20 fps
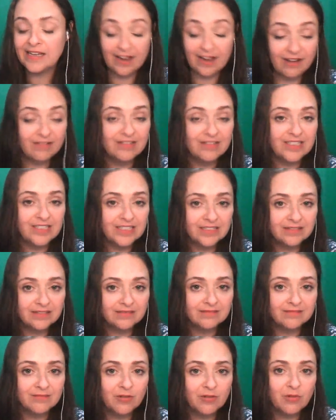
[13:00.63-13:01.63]

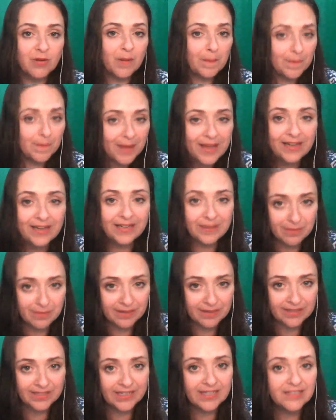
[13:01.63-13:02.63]
encouraging or
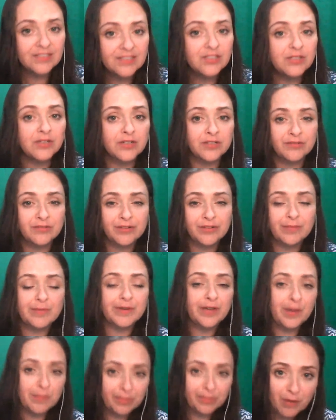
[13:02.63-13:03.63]
compelling billionaires to
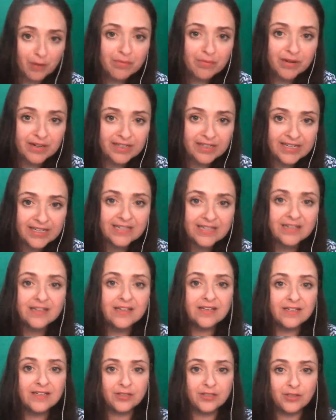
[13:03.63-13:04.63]
contribute
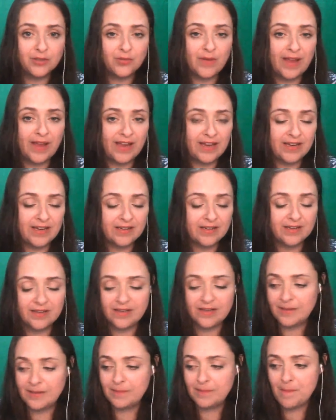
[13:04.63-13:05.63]
appropriately to
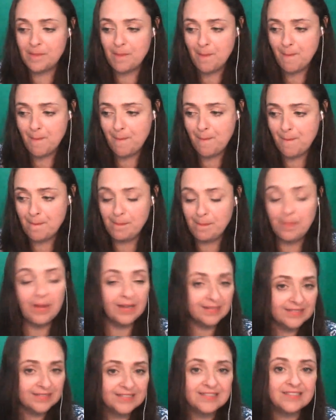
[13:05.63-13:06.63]
a
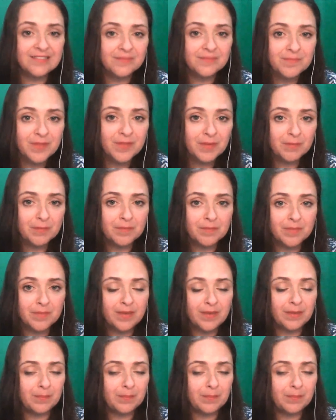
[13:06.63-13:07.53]
system that